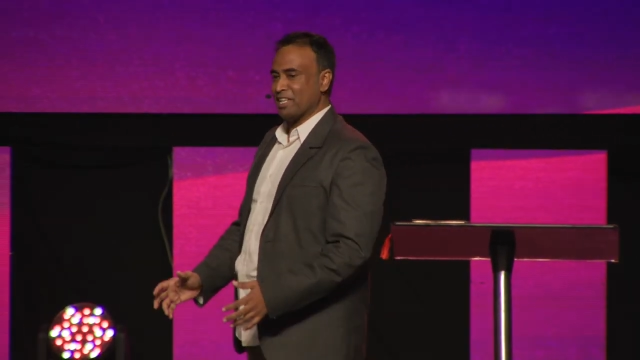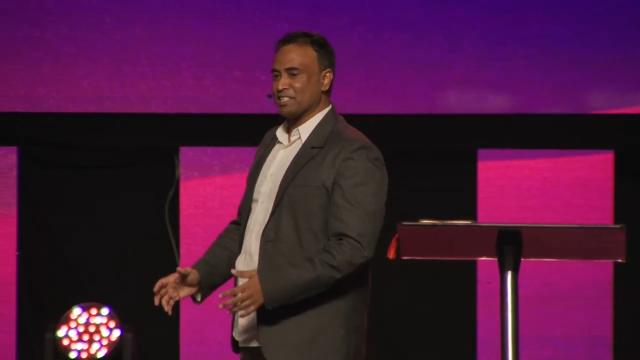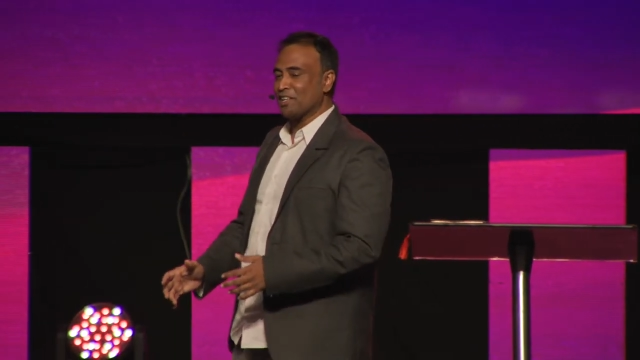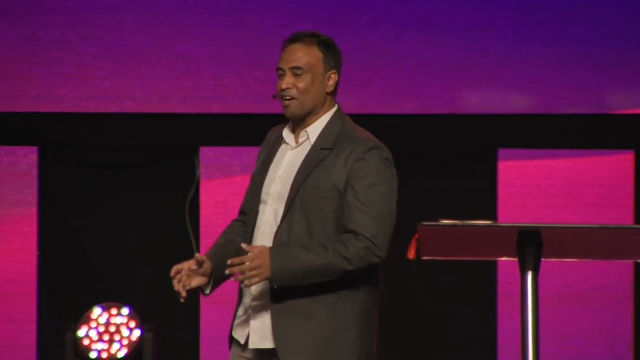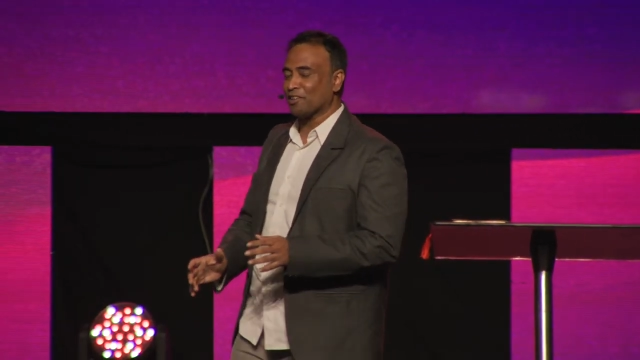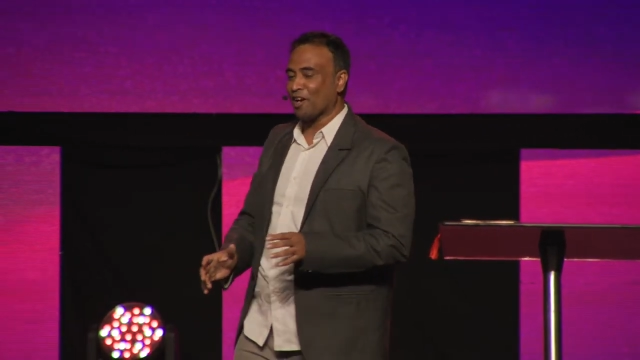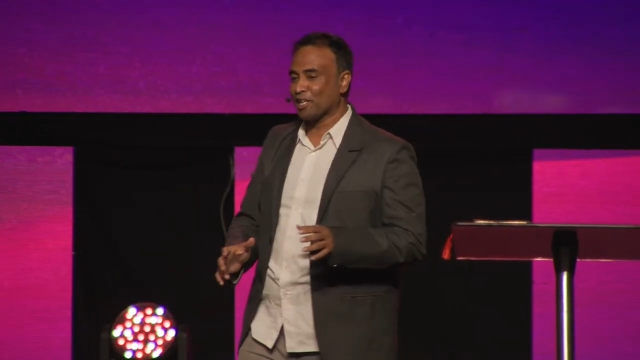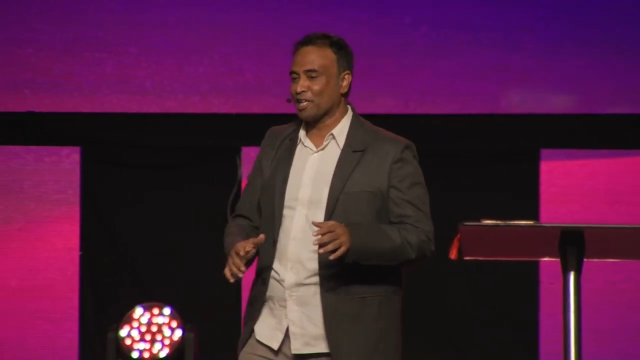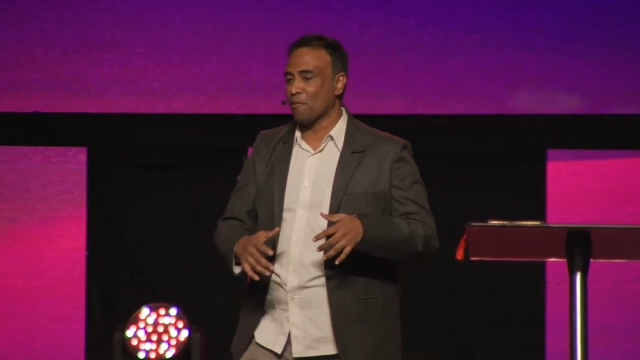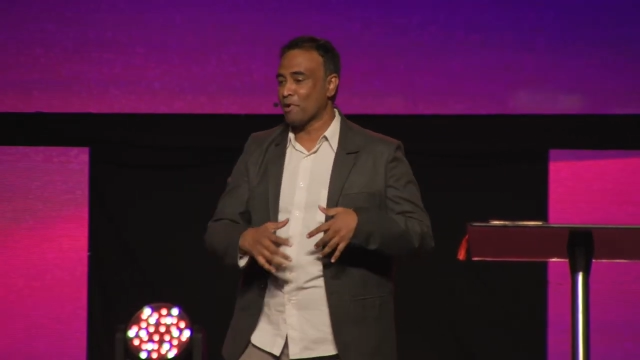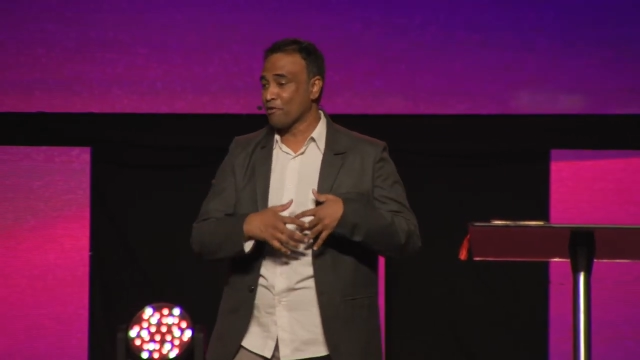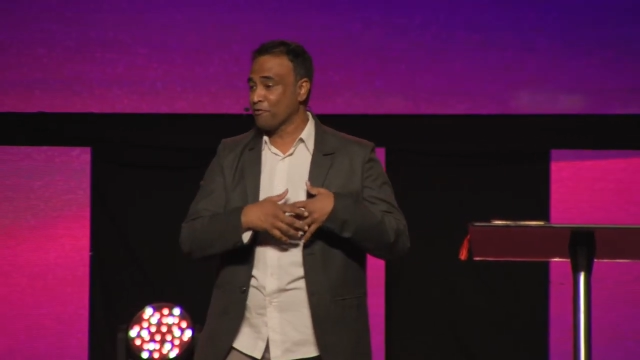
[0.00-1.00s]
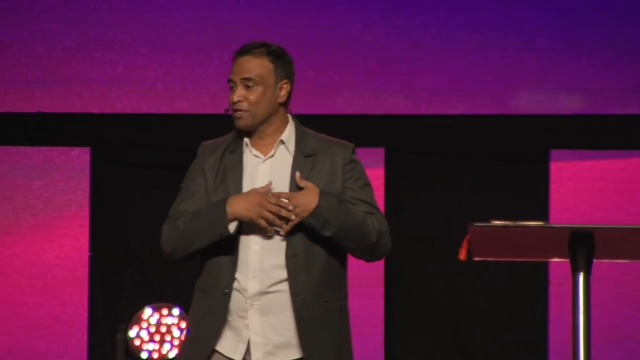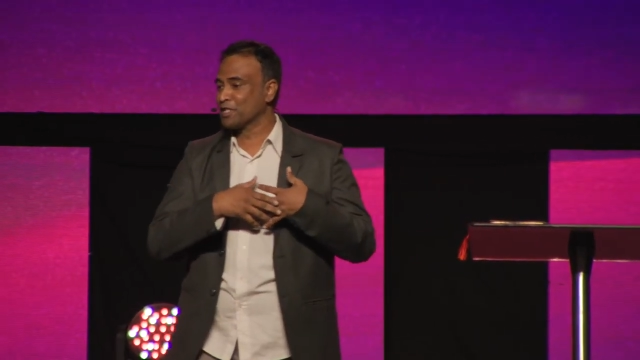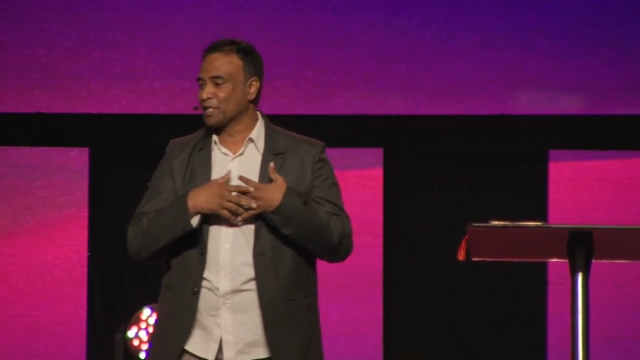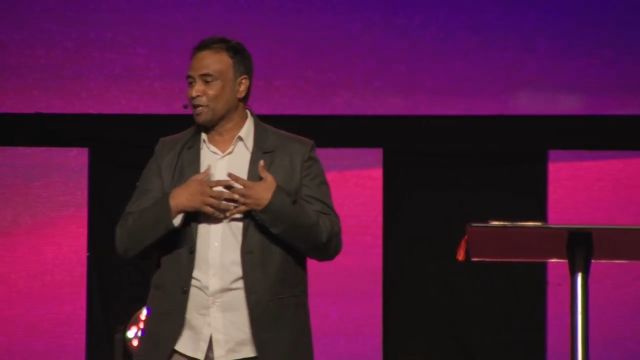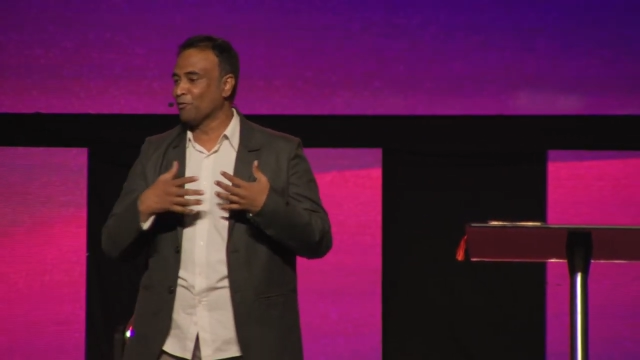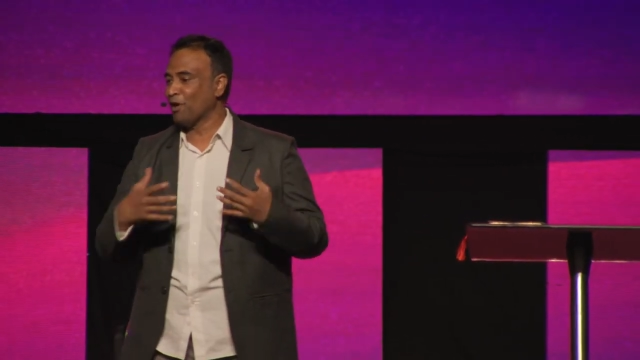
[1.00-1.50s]
he's not talking about a
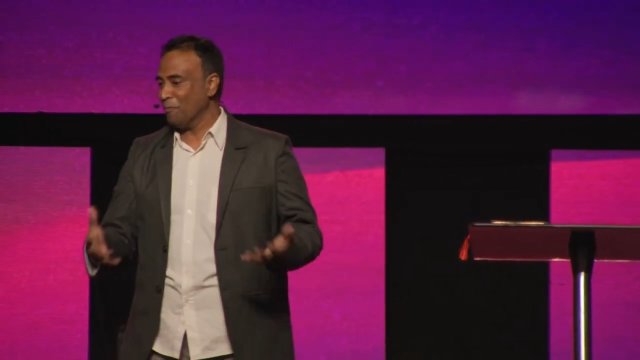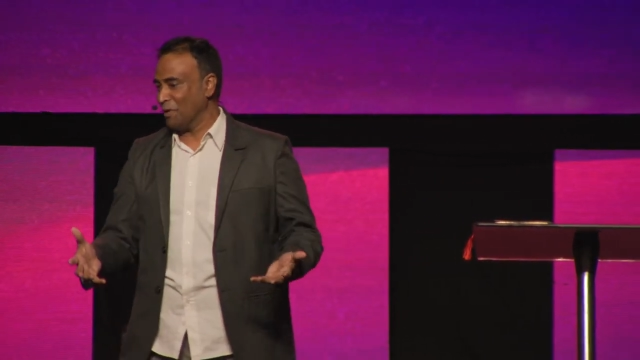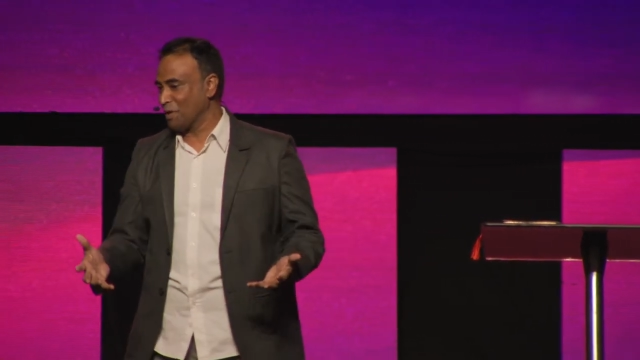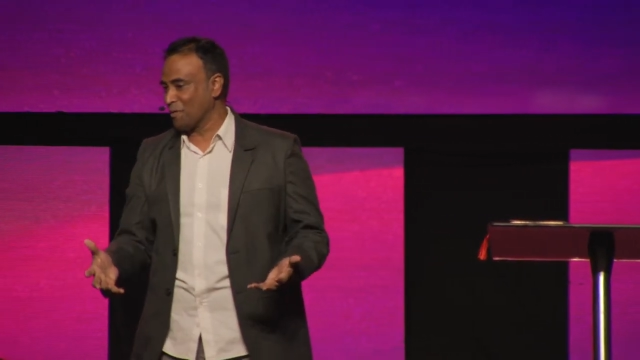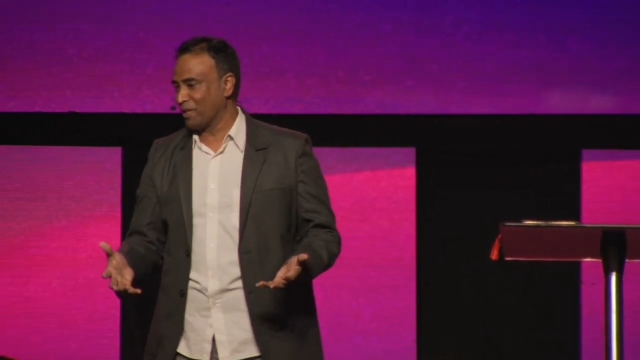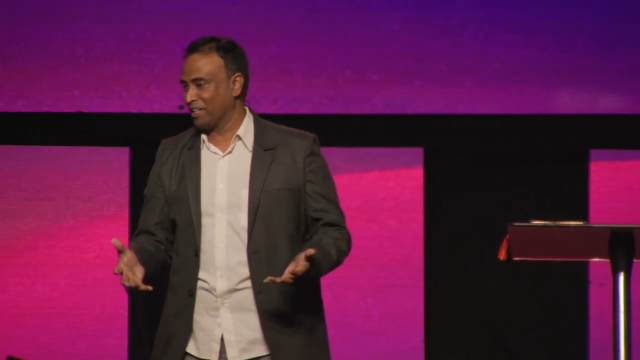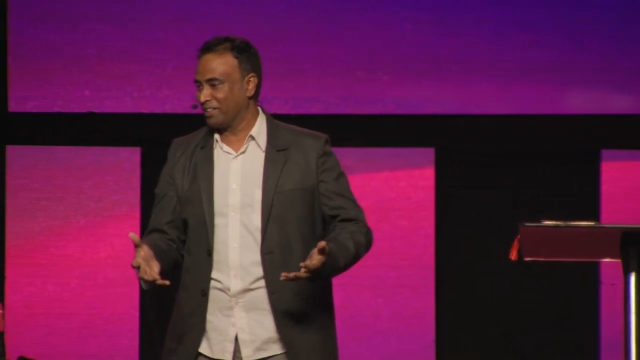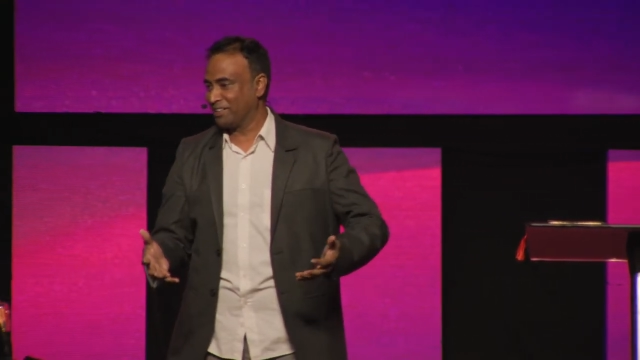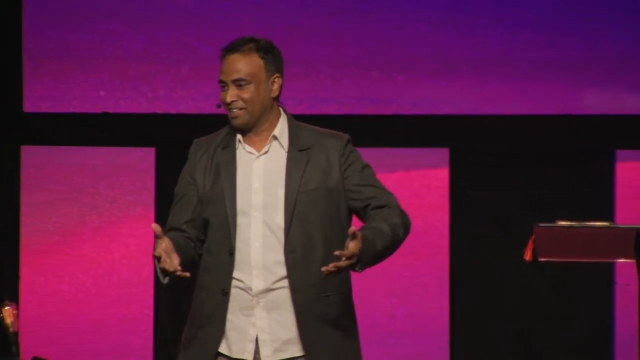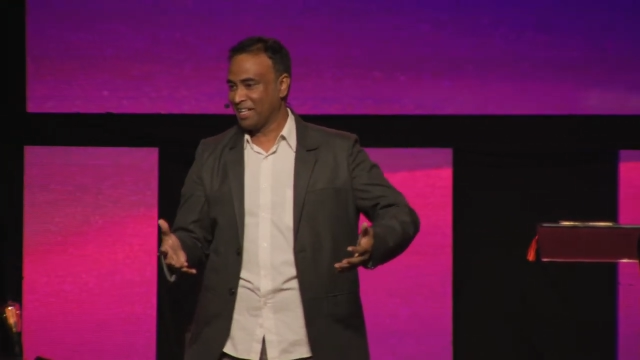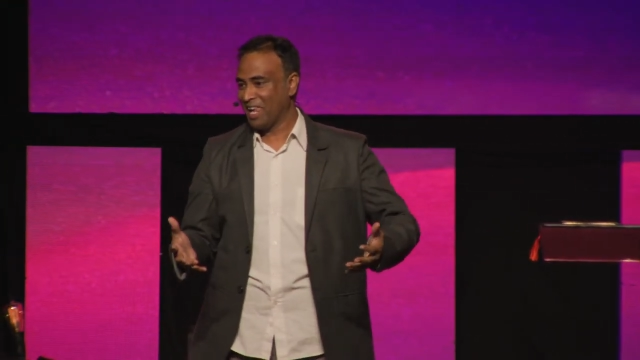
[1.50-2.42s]
physical weapon over here.